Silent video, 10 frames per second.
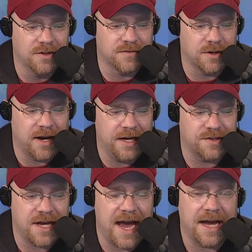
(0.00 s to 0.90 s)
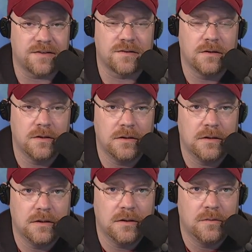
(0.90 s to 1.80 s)
coverage of their heinous acts,
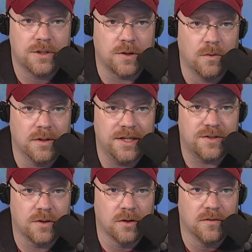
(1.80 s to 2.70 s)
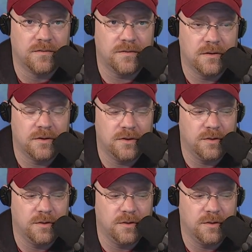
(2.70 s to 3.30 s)
which only serve